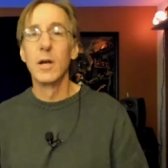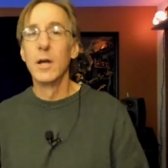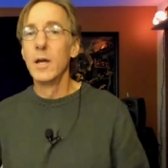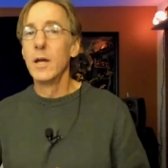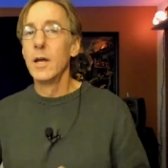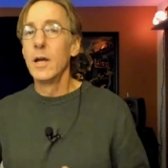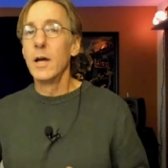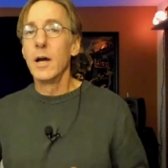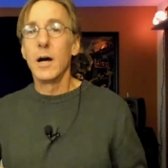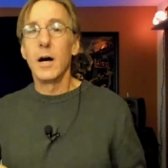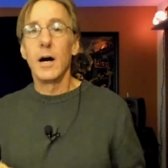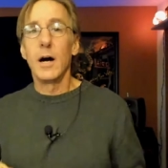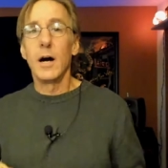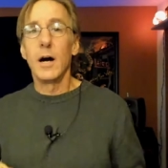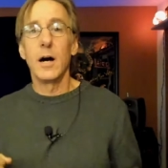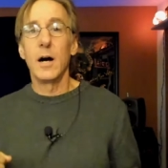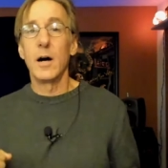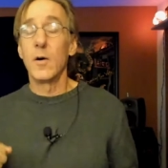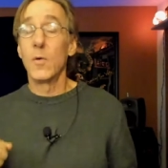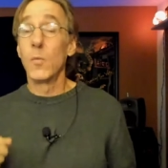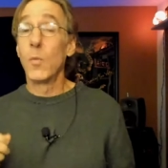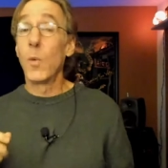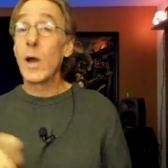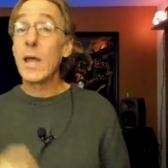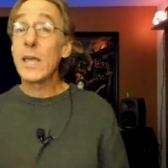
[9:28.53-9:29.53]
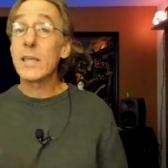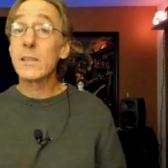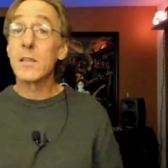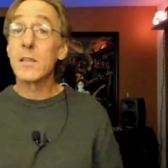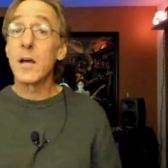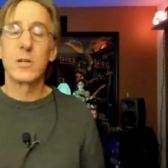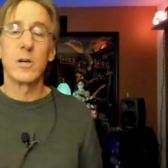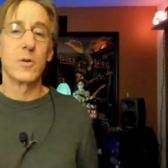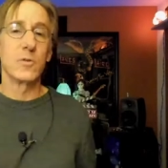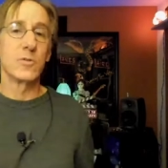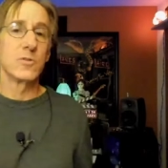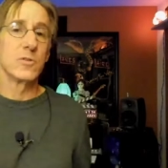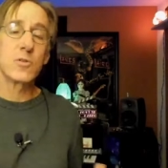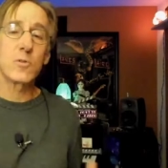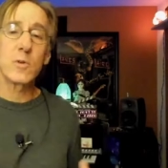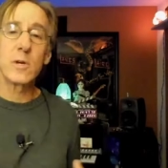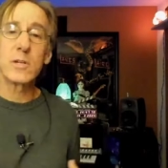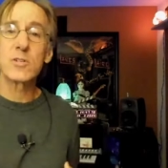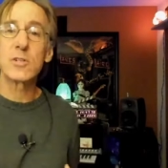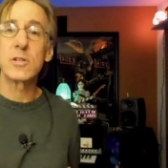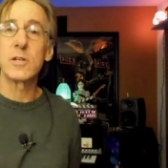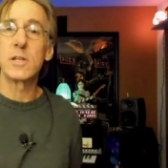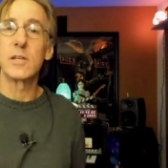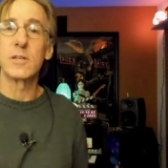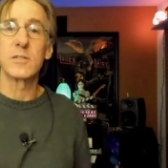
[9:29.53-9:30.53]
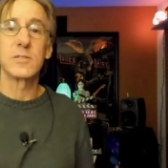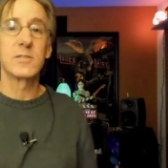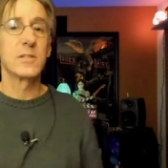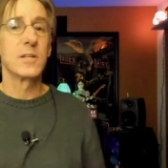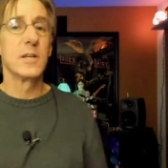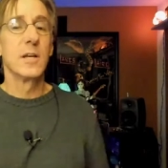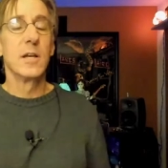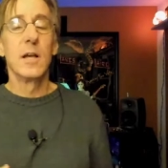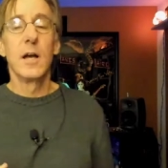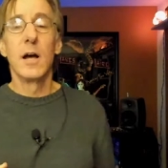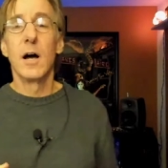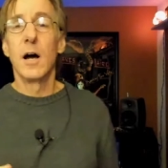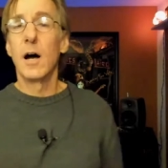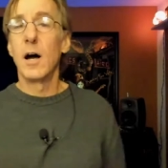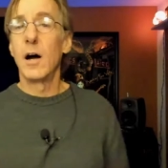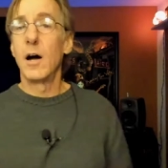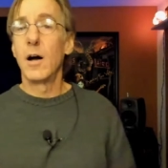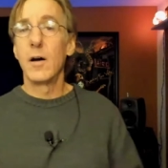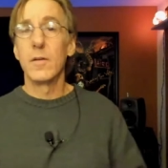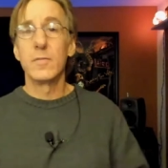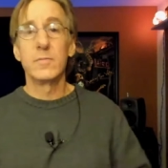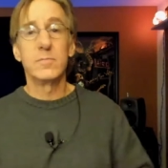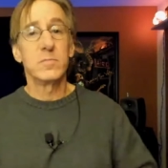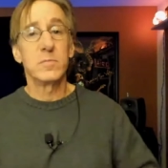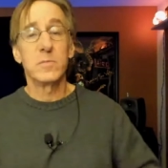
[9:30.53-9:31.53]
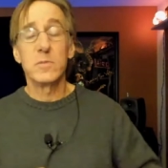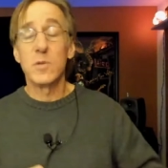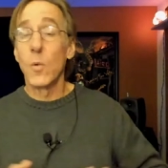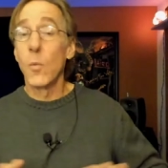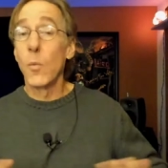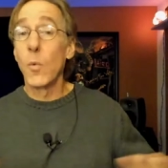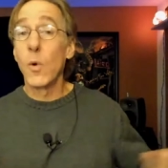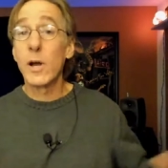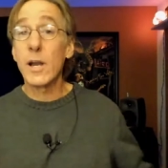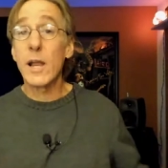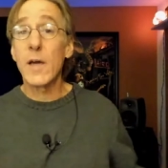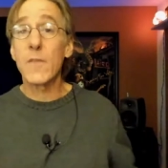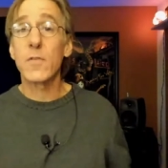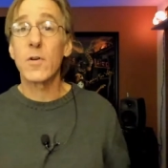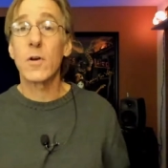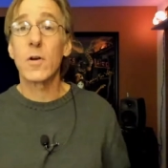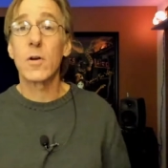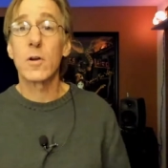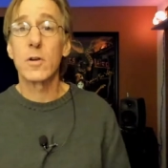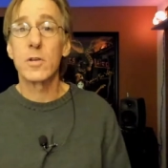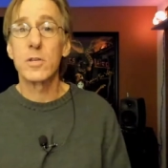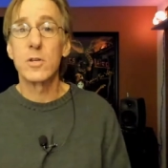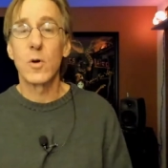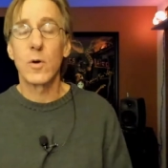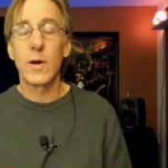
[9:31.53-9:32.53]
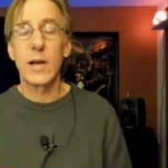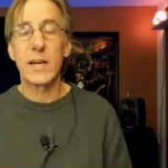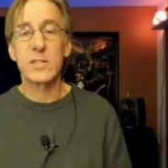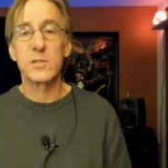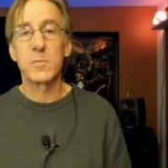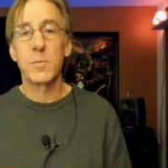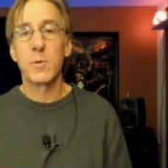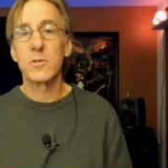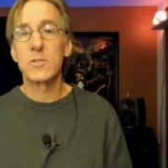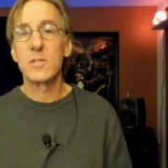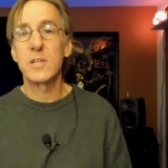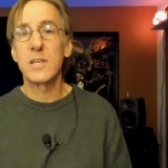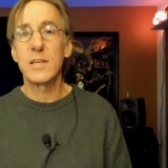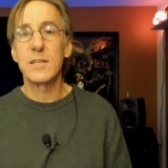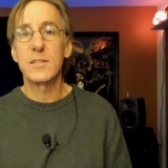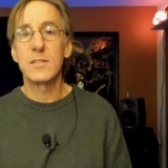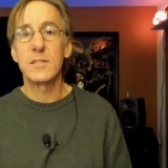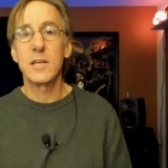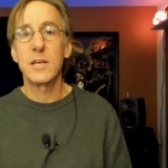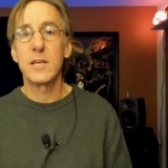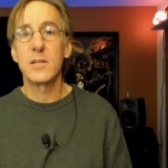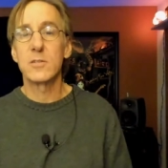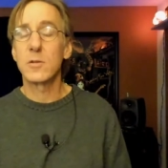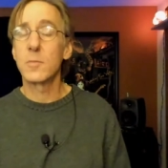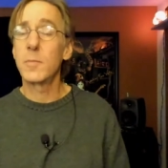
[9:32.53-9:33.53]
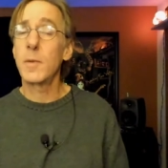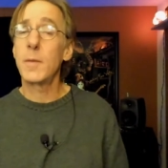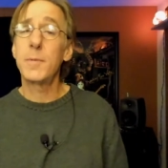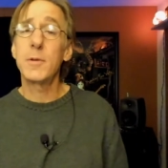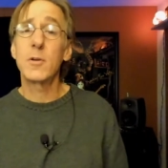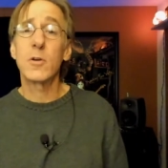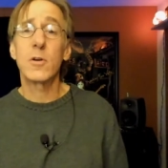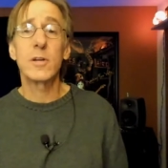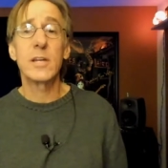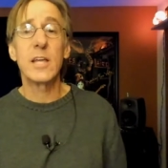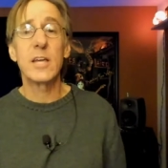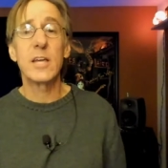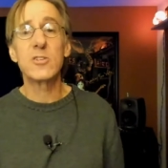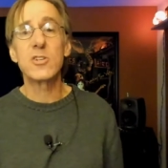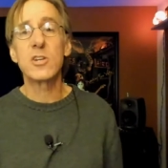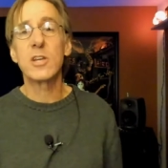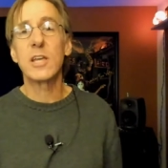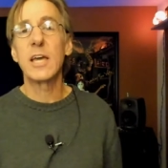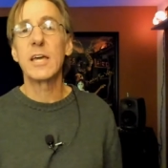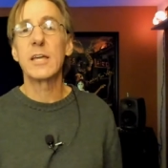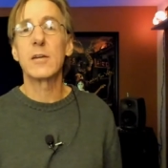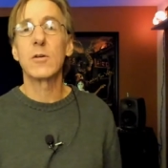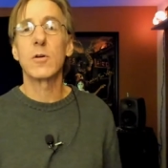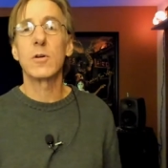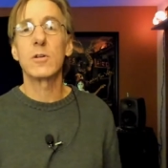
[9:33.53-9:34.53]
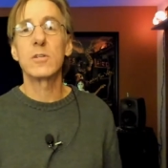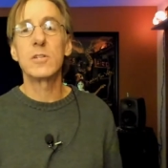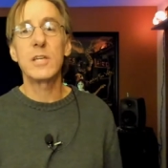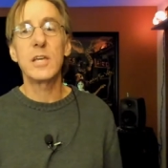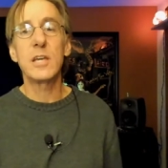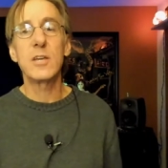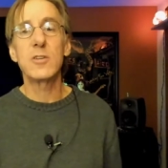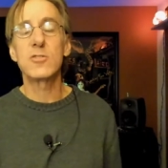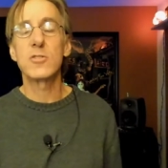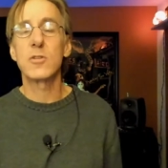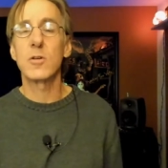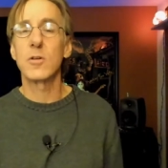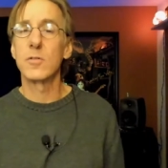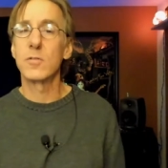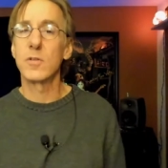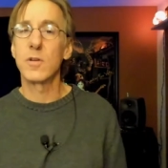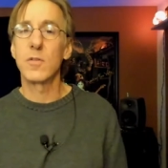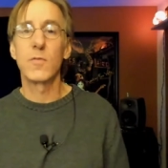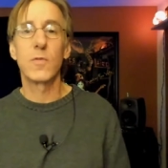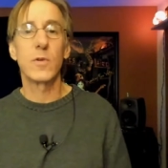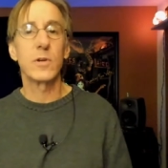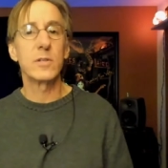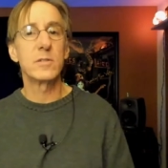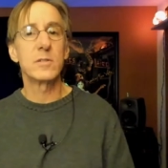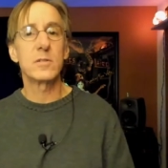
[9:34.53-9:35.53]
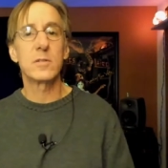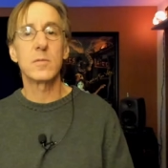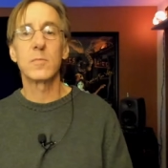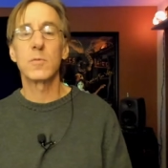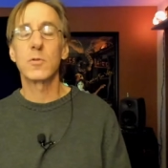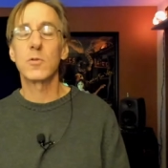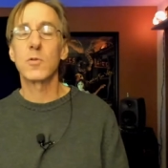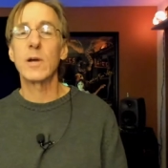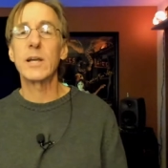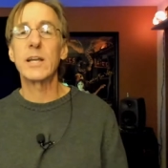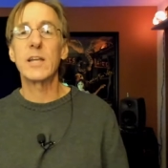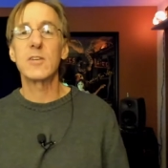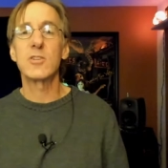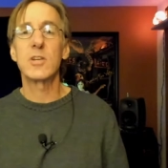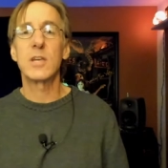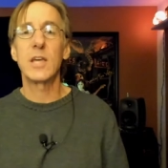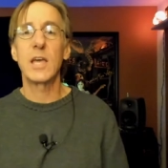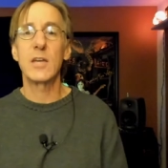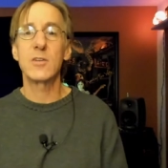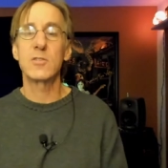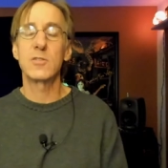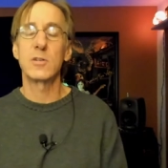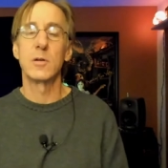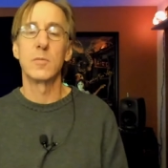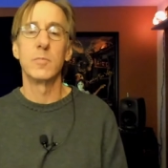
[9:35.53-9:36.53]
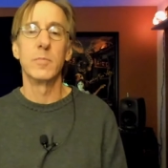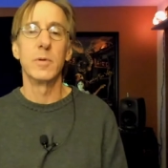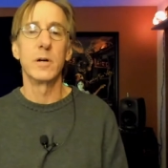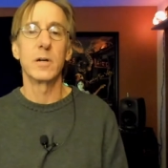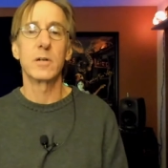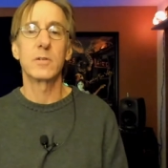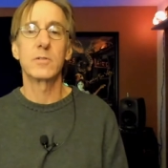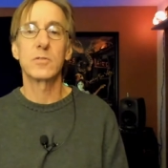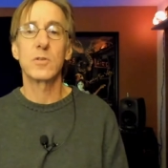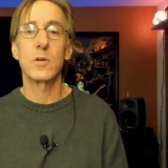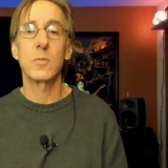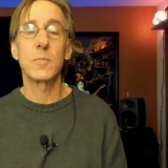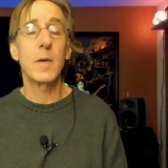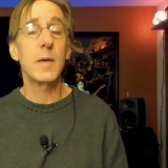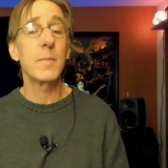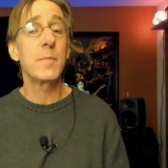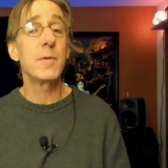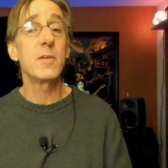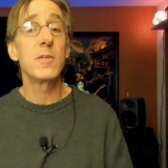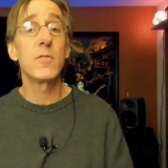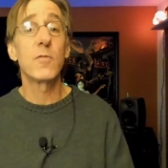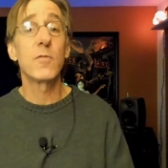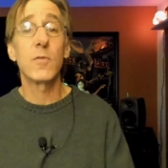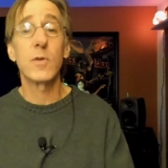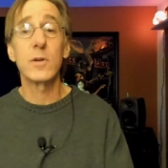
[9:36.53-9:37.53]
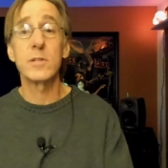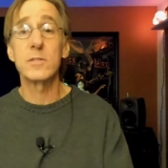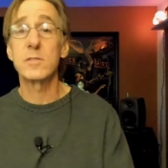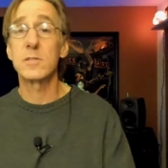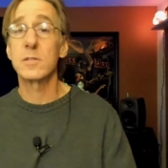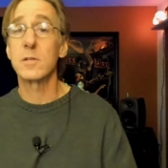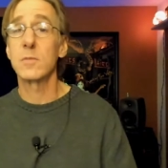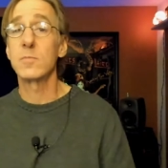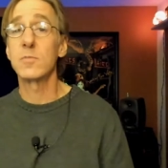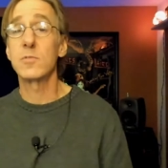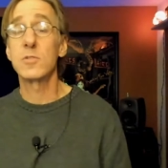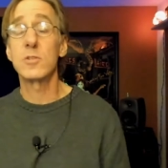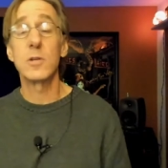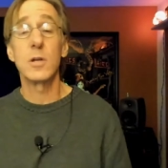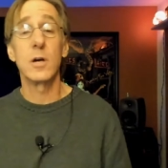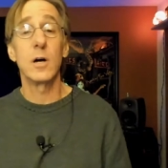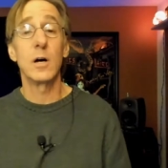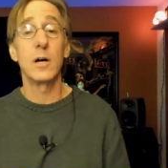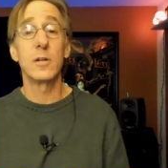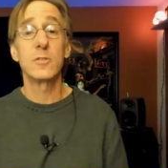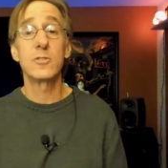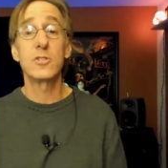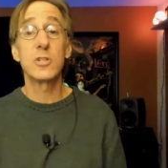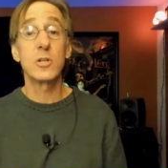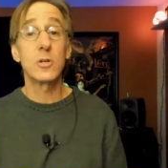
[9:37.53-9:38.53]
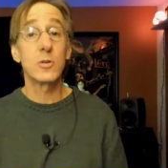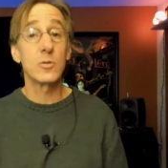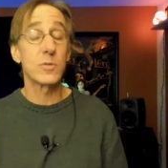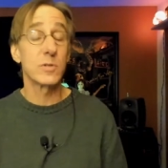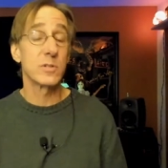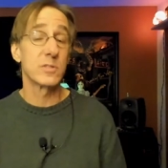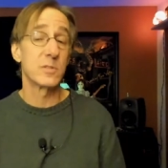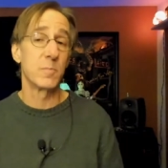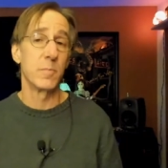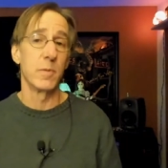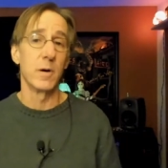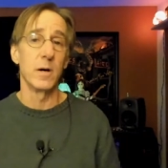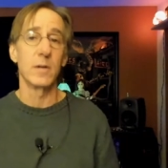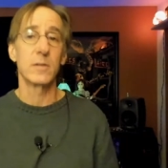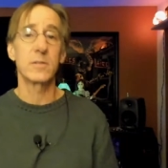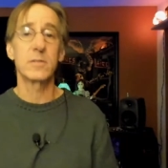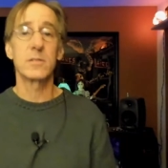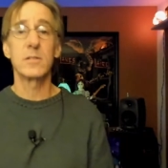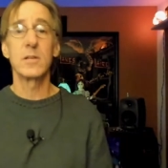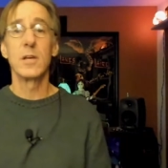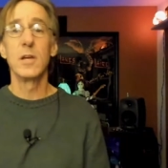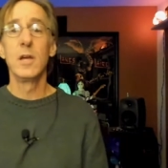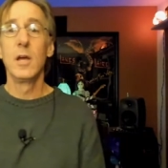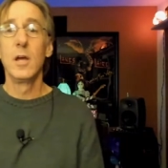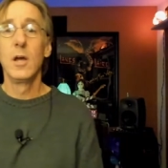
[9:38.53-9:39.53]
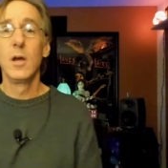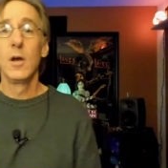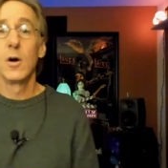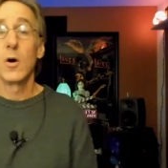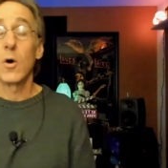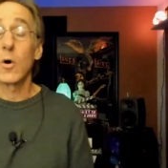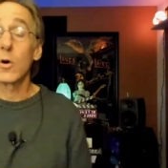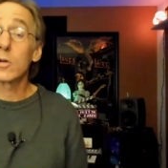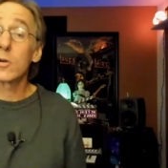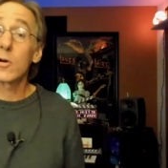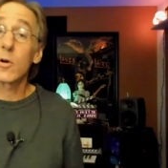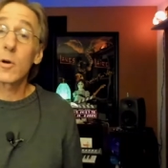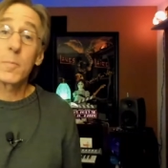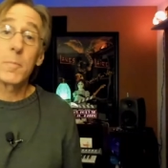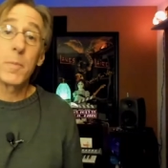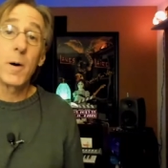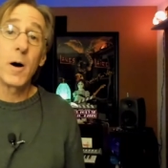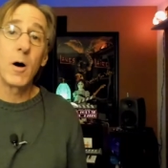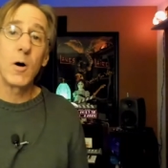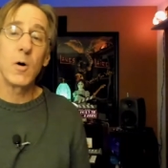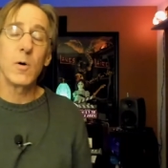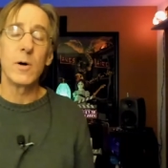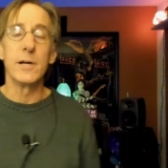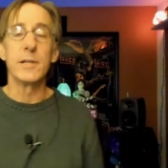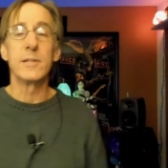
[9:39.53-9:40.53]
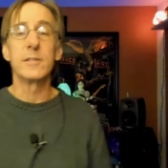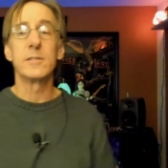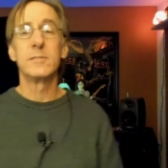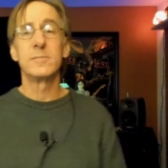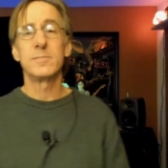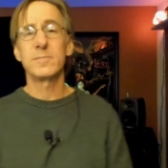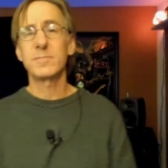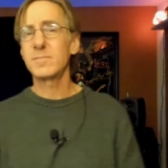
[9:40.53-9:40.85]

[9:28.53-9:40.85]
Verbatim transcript: uh, weight loss coach, nutritionist, uh, you know, whatever your expertise is. Or maybe you're an educator or a teacher and you've written some great educational books, or maybe you've written some uh, children's books, or you're a poet.